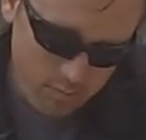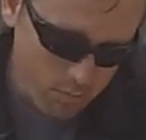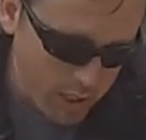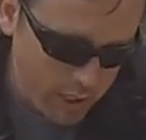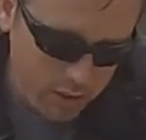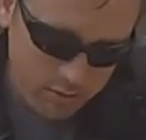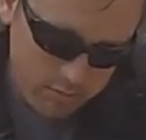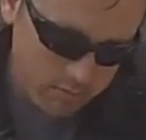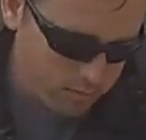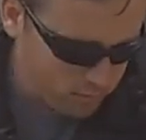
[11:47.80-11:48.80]
money,
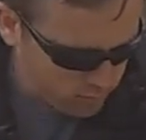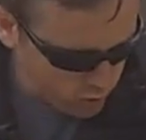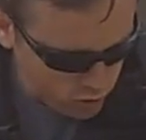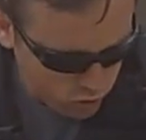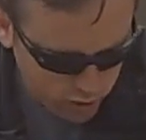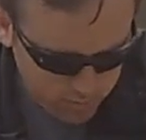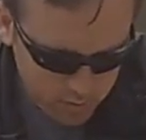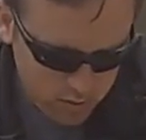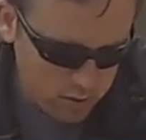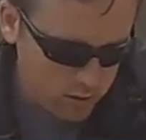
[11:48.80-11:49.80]

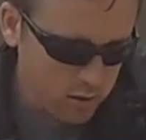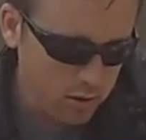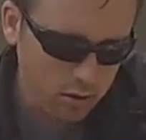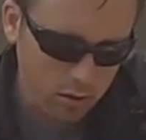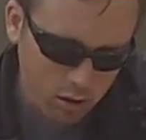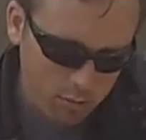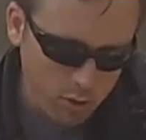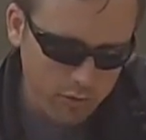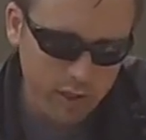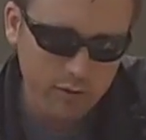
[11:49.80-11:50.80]
trips are all
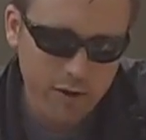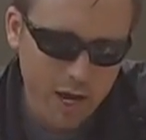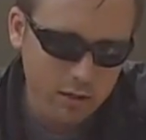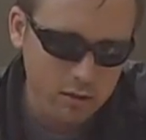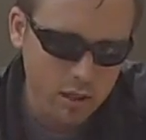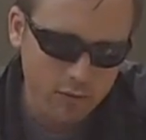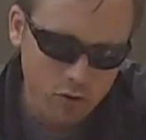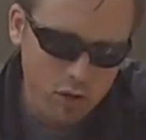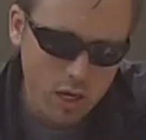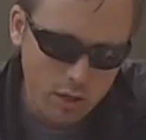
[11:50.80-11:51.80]
motivating factors. Now,
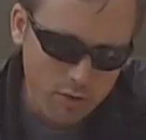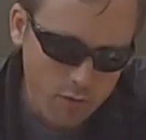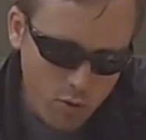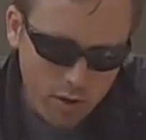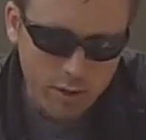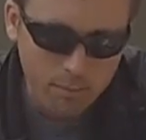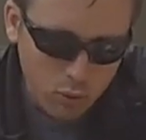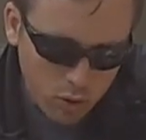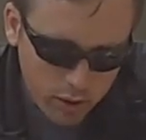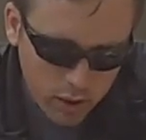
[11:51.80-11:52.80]
if you want an
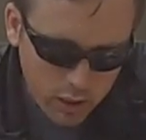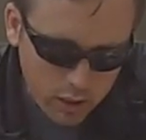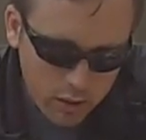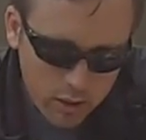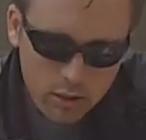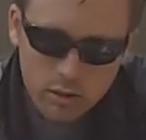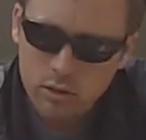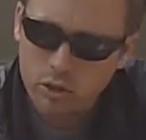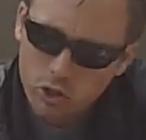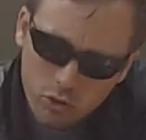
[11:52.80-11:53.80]
employee
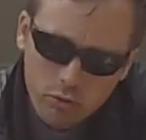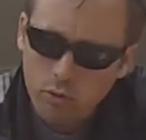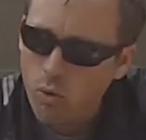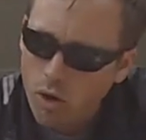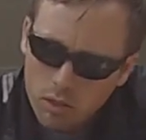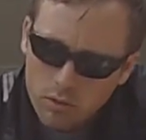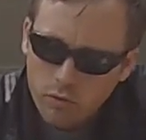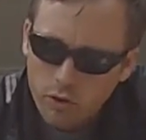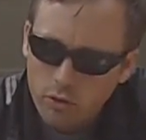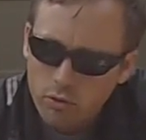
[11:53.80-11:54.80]
to chew through walls
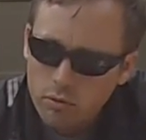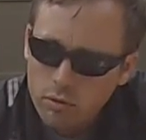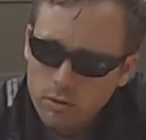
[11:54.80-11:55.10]
for you,